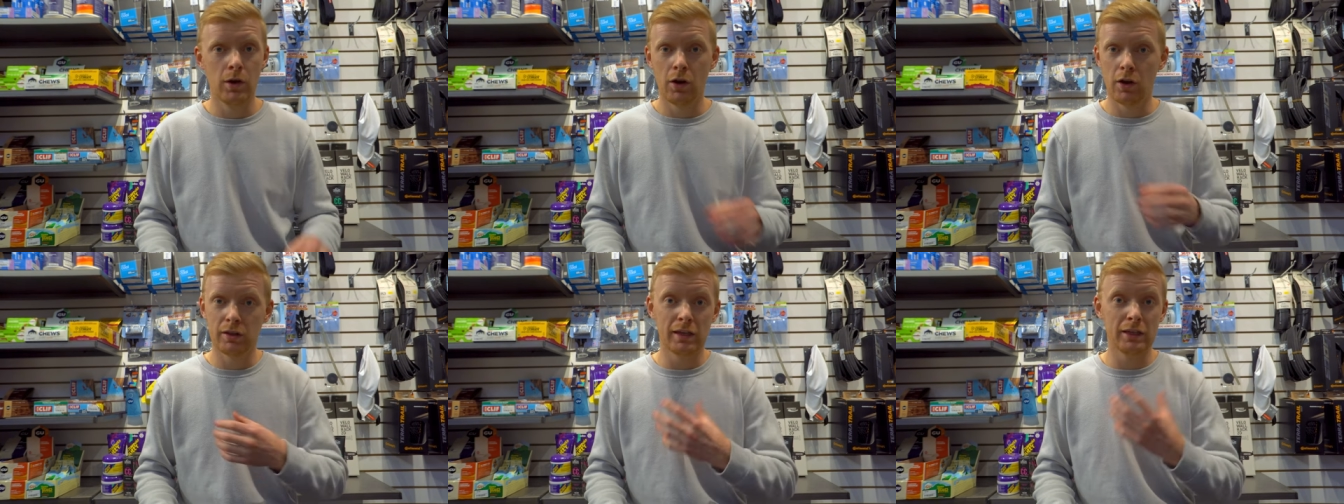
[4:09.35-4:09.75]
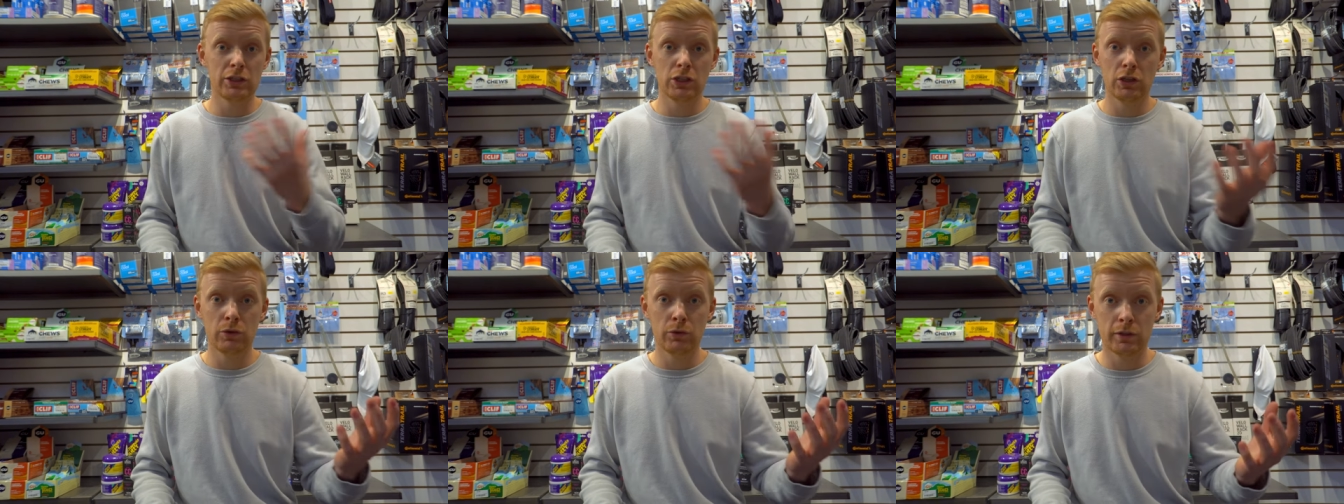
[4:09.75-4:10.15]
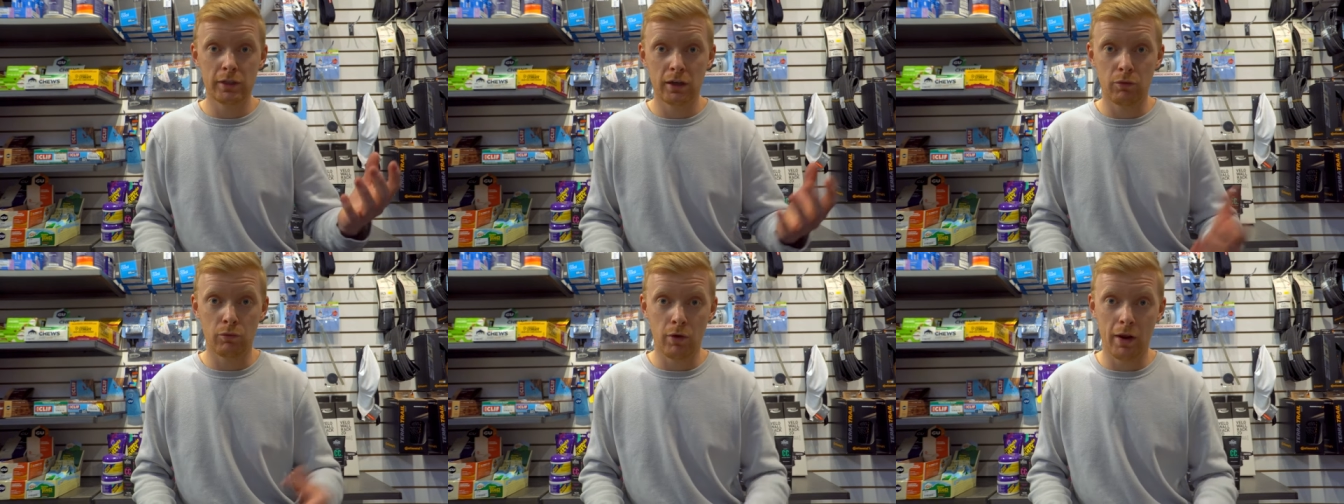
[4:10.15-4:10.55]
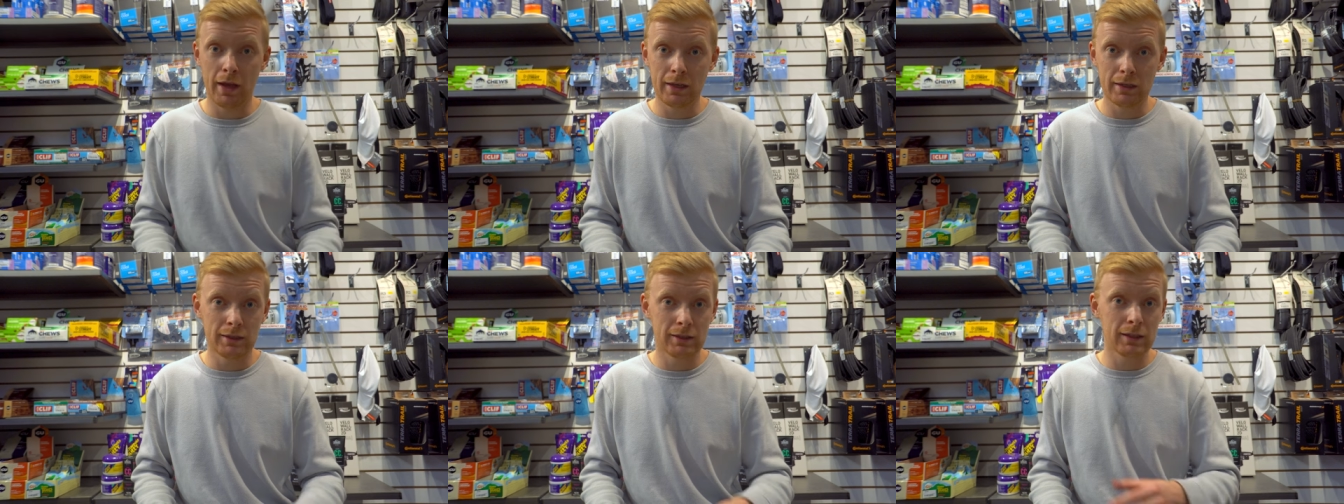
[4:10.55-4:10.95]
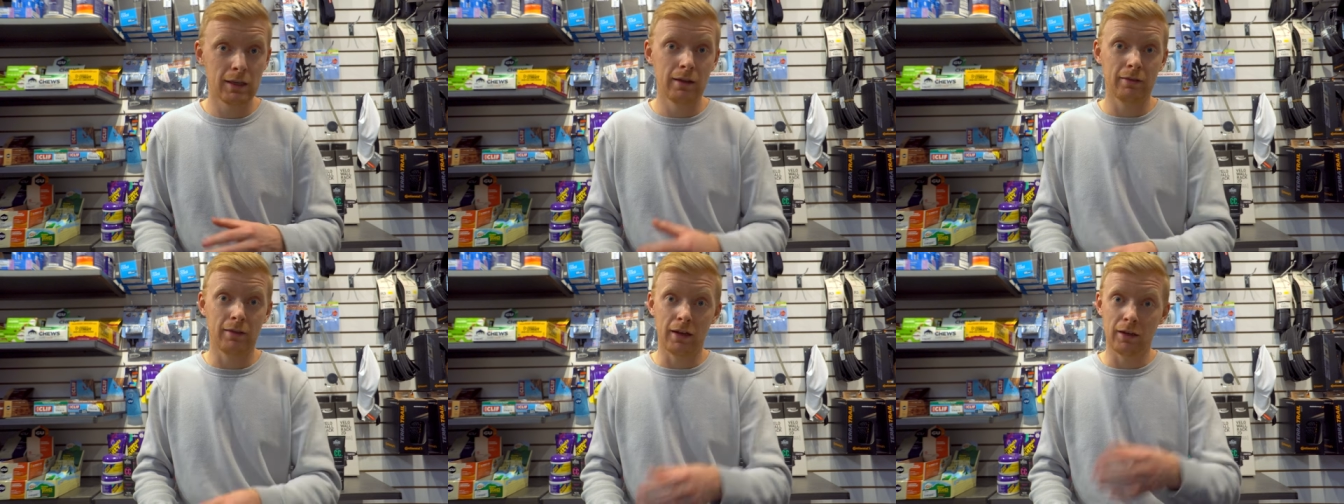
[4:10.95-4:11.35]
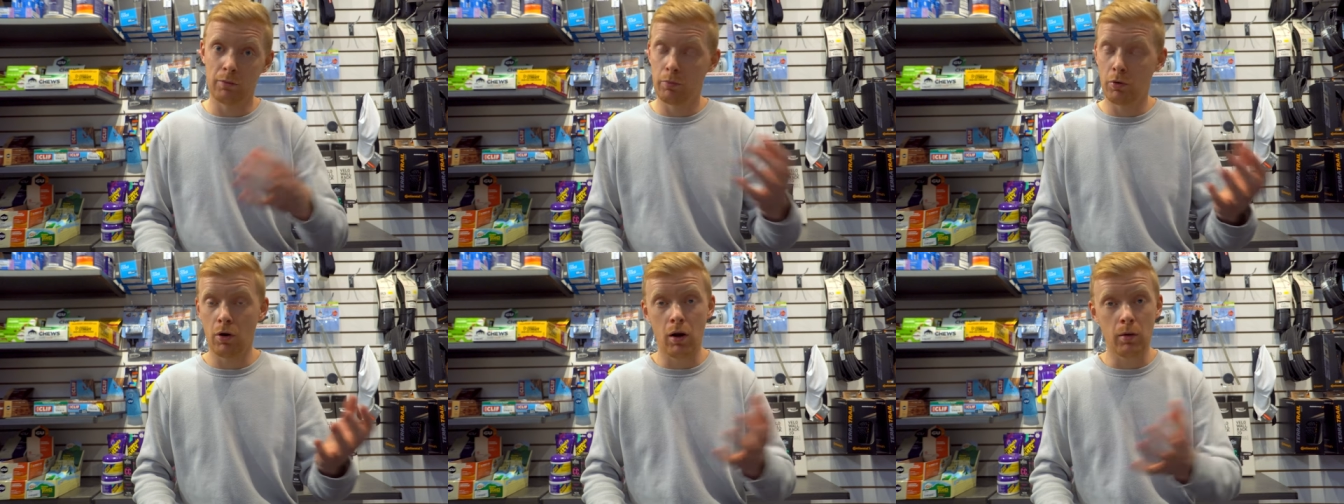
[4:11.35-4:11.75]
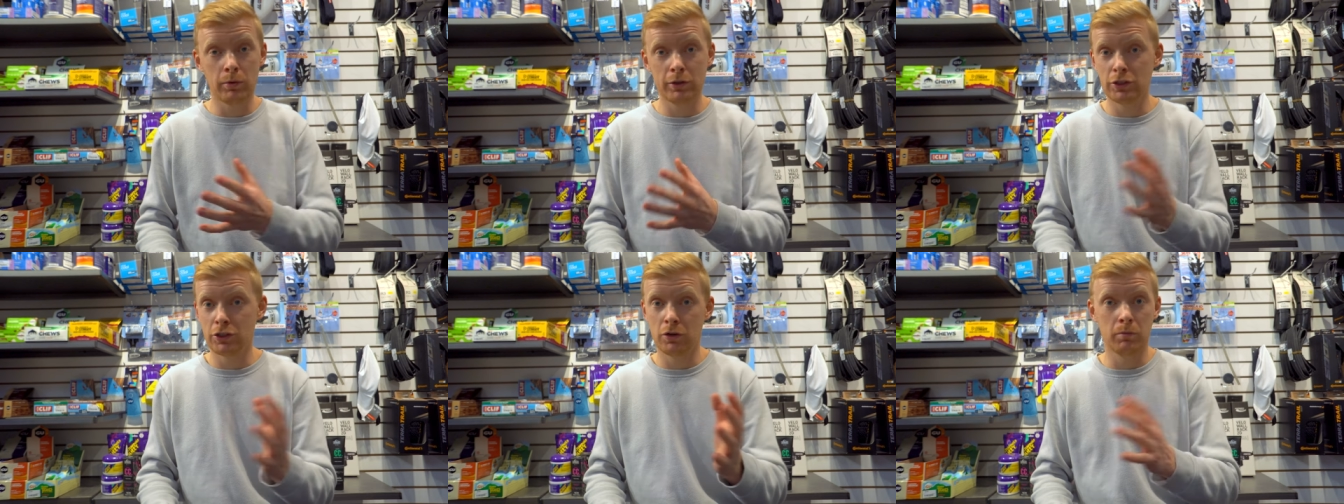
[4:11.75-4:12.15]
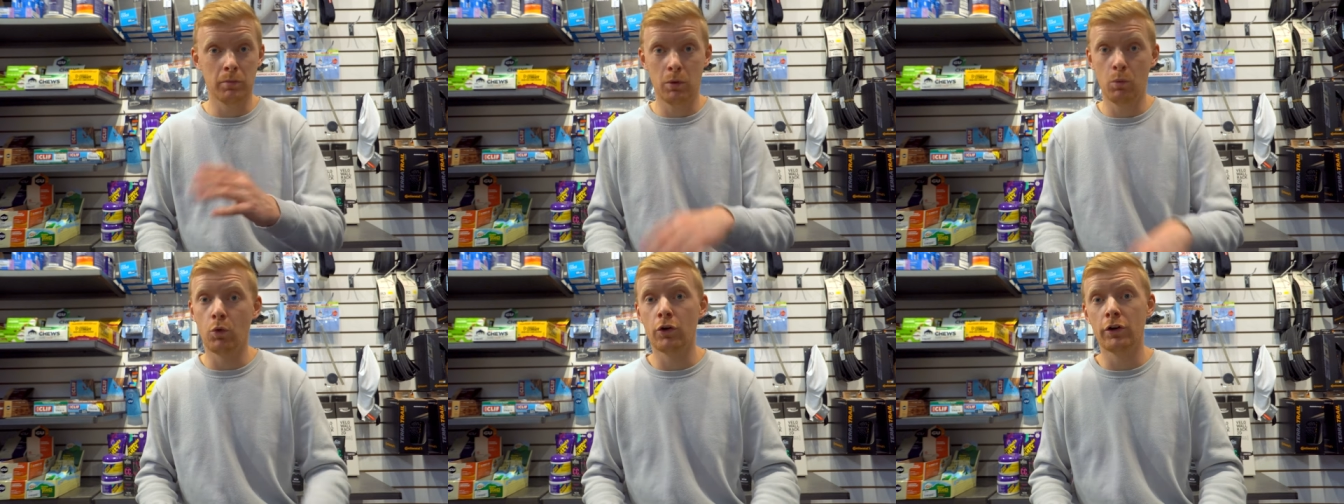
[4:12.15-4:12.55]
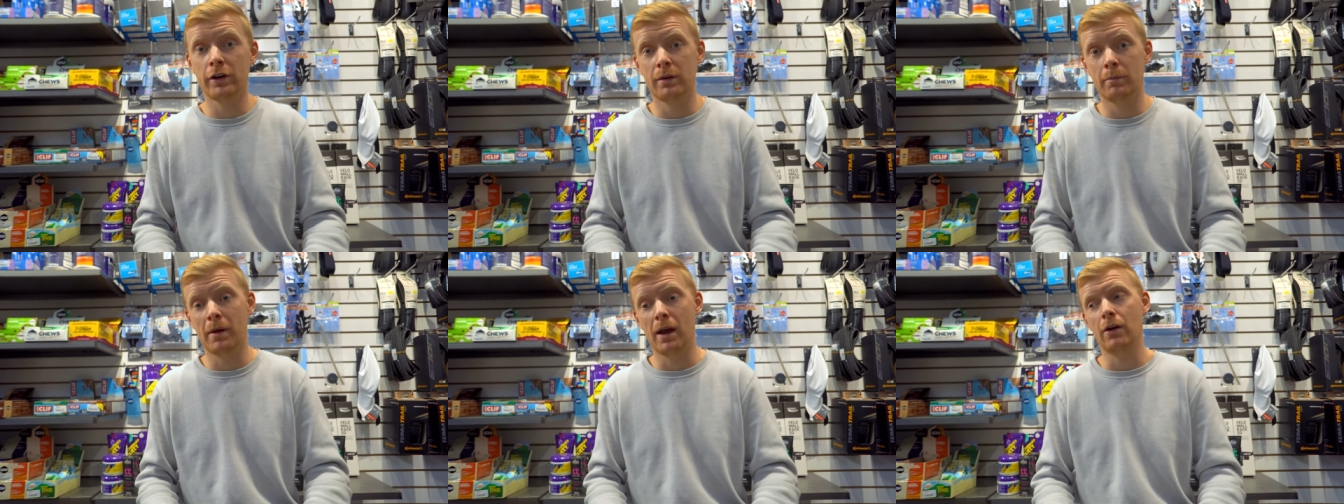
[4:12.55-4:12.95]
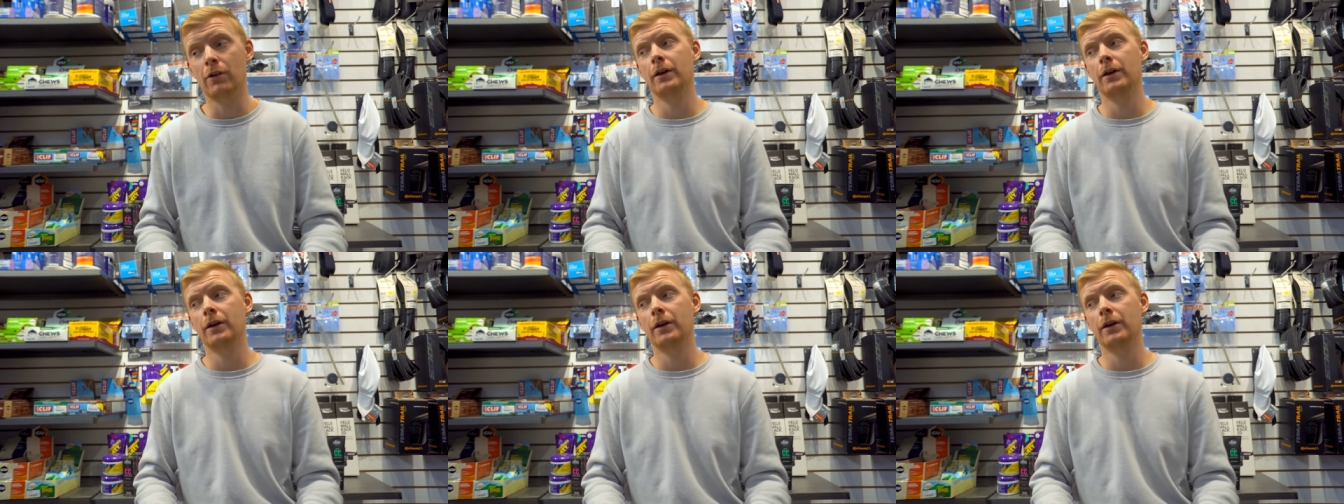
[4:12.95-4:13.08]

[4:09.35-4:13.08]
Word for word: unless you're losing a race, then you probably shouldn't be worried about